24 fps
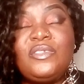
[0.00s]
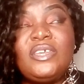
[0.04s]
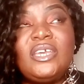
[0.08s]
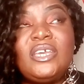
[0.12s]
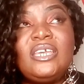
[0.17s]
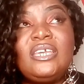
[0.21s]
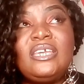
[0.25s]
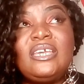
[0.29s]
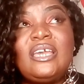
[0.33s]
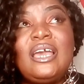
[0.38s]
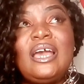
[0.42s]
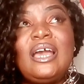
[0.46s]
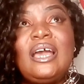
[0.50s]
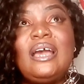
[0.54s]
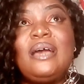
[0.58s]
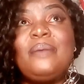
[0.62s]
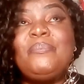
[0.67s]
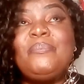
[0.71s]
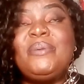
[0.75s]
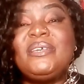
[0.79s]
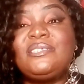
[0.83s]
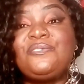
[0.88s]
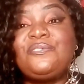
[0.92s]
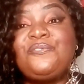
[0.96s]
the Year,
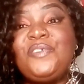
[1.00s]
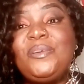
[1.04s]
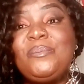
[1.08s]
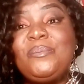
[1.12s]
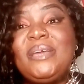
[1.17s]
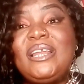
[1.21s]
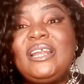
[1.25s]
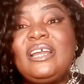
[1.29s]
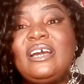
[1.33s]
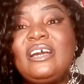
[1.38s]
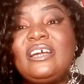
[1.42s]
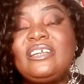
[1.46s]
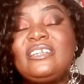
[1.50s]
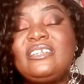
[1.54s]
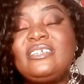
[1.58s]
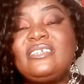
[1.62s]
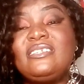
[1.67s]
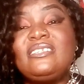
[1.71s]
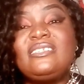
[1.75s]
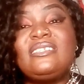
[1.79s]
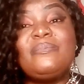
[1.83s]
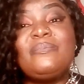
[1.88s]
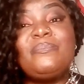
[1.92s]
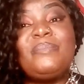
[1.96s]
Best Female
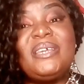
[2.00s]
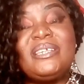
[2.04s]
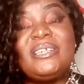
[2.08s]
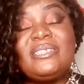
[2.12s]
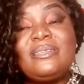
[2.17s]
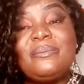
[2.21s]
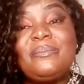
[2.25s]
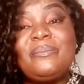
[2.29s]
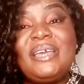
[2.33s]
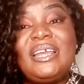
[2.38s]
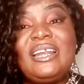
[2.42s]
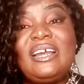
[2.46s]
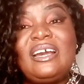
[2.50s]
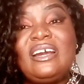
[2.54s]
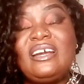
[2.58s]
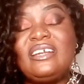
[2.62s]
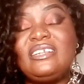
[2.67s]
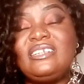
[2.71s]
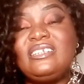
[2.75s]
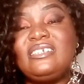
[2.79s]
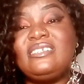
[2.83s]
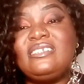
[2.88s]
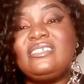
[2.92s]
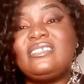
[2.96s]
Artist, Best Male
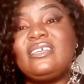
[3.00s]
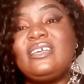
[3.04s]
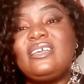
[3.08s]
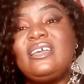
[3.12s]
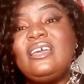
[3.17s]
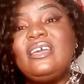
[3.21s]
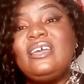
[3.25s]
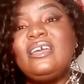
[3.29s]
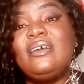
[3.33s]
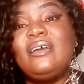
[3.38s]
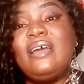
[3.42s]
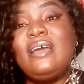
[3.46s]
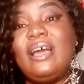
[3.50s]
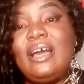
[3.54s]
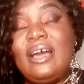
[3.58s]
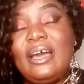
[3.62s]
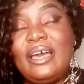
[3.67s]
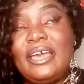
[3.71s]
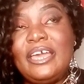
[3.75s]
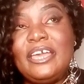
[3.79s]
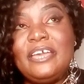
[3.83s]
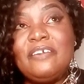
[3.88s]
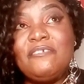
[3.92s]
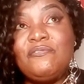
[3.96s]
Artist,
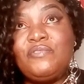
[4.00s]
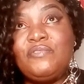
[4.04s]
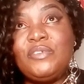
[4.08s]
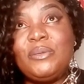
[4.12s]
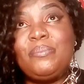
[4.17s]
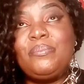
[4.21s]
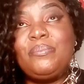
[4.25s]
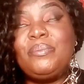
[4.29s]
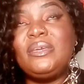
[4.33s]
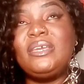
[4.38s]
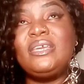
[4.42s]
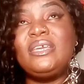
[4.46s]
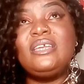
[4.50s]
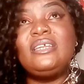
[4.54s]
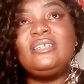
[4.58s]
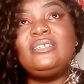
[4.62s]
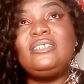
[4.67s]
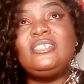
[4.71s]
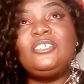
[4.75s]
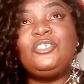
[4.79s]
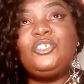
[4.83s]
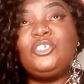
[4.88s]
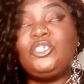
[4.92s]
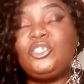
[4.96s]
MVP,
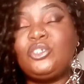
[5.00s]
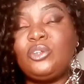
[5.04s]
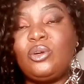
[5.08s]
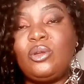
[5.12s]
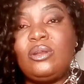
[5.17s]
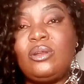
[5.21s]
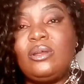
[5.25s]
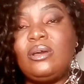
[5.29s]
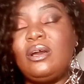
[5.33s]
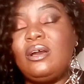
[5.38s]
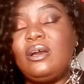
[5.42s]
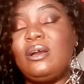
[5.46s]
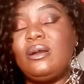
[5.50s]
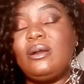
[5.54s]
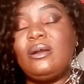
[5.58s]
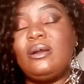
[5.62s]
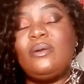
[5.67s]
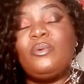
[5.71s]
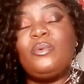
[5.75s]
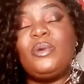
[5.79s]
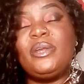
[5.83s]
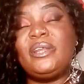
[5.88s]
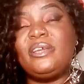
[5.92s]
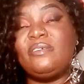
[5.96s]
Digital,
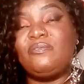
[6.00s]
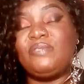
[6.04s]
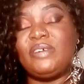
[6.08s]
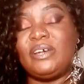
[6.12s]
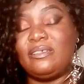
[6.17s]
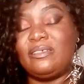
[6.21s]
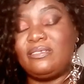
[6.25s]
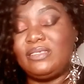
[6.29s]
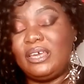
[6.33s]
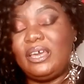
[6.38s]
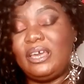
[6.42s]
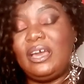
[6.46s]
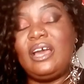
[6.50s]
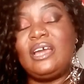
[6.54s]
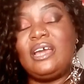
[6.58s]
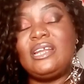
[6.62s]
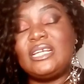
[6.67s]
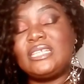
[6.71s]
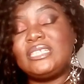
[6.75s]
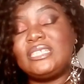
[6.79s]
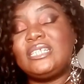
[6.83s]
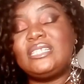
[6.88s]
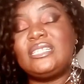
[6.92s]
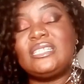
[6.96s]
whatever. They
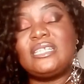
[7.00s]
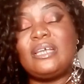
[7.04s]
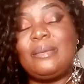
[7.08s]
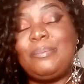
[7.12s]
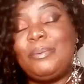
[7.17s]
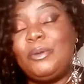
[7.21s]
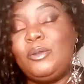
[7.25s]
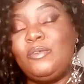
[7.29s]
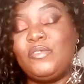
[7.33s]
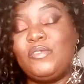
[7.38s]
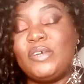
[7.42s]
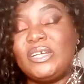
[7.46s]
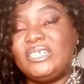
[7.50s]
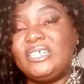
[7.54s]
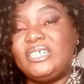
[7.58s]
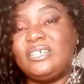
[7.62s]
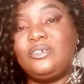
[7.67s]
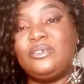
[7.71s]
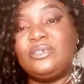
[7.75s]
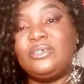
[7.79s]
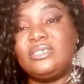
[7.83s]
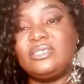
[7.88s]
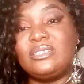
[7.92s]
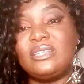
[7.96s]
had just a couple of
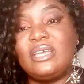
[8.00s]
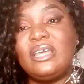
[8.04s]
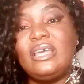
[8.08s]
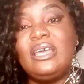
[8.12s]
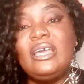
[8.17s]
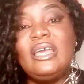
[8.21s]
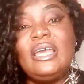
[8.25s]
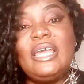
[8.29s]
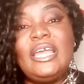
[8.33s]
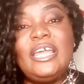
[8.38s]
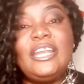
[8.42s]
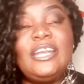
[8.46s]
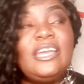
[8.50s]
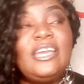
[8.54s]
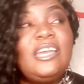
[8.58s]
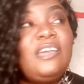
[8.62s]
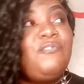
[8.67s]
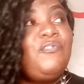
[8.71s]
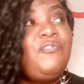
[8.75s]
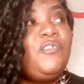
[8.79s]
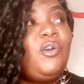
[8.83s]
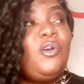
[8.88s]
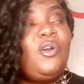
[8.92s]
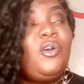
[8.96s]
categories. And
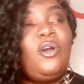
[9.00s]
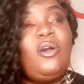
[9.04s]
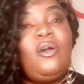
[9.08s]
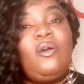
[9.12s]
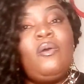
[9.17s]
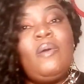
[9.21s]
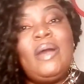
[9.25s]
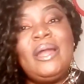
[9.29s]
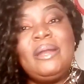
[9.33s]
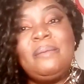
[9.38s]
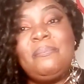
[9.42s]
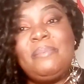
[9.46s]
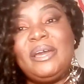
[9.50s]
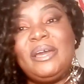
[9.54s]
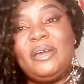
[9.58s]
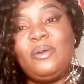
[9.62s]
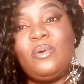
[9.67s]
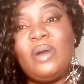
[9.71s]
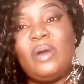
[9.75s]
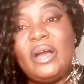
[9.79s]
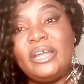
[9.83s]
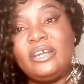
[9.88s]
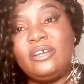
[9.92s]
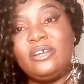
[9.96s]
if you go one by
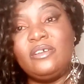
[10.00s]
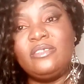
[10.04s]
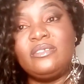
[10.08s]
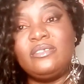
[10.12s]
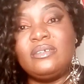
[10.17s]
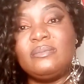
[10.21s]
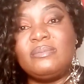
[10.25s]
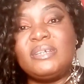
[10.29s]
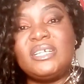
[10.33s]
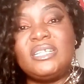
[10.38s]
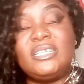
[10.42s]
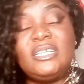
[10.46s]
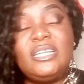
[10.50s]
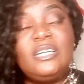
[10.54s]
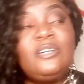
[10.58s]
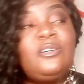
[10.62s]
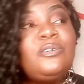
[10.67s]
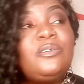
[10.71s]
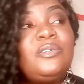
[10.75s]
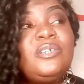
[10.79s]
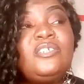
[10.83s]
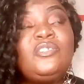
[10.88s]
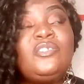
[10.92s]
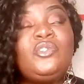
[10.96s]
one on them
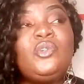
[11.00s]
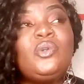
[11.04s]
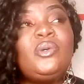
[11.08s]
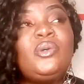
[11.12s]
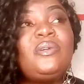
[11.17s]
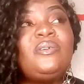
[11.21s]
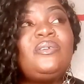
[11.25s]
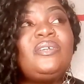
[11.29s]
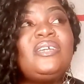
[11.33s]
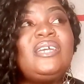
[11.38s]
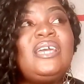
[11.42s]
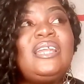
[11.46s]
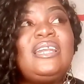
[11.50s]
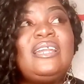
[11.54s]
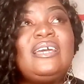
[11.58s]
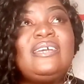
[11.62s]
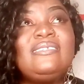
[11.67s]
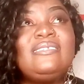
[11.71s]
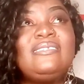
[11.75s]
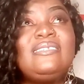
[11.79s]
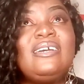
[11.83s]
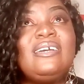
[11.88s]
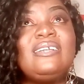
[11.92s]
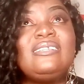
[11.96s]
categories, you will
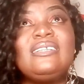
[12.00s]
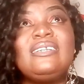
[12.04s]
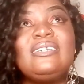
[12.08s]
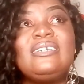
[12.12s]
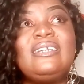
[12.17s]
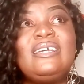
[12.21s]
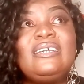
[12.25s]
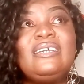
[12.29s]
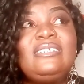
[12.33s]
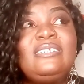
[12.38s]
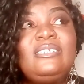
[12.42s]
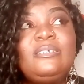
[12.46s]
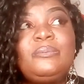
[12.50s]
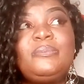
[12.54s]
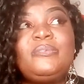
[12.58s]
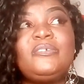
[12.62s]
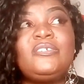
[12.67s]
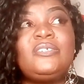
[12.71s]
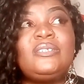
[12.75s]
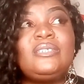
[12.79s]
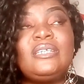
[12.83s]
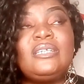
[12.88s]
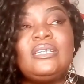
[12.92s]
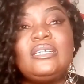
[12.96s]
realize that
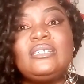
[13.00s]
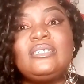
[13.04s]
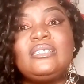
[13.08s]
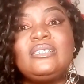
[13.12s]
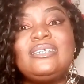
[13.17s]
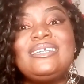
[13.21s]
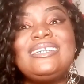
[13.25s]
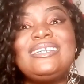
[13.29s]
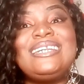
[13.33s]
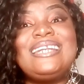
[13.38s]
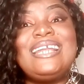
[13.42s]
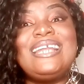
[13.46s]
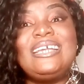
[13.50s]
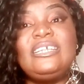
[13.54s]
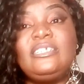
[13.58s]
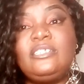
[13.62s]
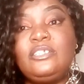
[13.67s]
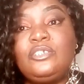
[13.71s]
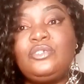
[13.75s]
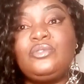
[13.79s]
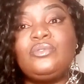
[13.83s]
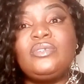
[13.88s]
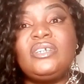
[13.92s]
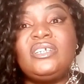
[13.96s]

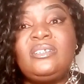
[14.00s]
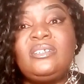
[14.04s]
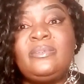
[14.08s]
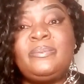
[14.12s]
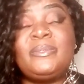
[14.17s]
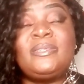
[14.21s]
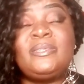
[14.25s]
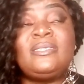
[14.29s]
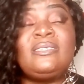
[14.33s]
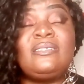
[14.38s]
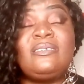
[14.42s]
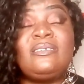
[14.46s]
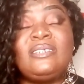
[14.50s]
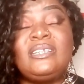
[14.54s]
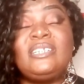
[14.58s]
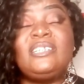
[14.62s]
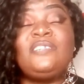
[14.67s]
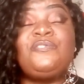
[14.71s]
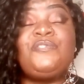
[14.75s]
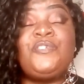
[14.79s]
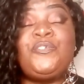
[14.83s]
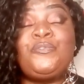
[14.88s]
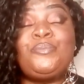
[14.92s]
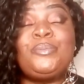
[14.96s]

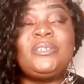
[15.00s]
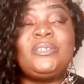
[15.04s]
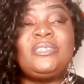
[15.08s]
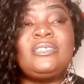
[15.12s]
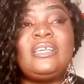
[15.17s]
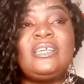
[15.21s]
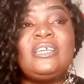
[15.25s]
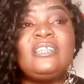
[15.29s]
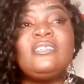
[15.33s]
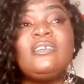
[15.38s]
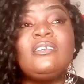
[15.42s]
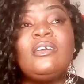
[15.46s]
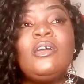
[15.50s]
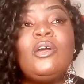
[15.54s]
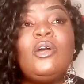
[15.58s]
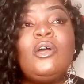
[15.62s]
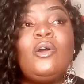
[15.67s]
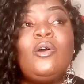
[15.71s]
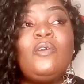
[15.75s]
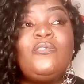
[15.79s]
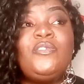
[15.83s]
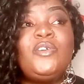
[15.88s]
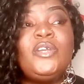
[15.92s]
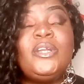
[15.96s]
95%
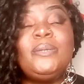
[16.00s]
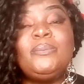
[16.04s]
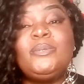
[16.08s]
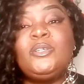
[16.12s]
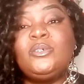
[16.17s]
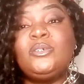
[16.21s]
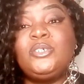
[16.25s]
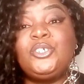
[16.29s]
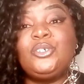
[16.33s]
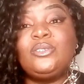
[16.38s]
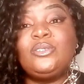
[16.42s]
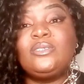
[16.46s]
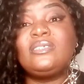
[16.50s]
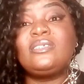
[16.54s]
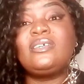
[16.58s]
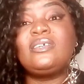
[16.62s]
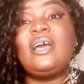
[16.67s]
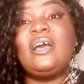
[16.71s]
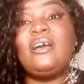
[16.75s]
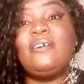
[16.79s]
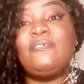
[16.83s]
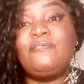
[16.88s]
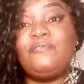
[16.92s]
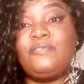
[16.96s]
of the nominations
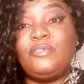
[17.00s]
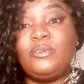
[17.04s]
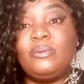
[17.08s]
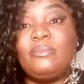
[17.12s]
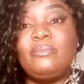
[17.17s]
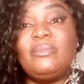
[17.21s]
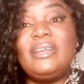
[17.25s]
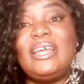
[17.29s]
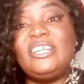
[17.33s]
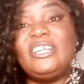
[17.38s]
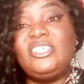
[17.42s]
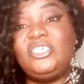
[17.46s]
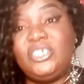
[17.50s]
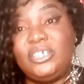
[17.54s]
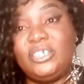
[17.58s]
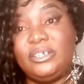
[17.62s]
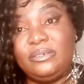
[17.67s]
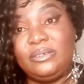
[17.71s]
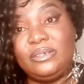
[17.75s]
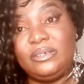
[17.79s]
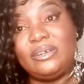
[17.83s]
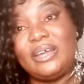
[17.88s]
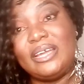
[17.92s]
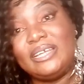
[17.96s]
come from
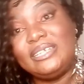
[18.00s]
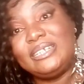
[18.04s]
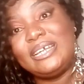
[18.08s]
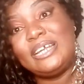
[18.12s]
Nigeria, right?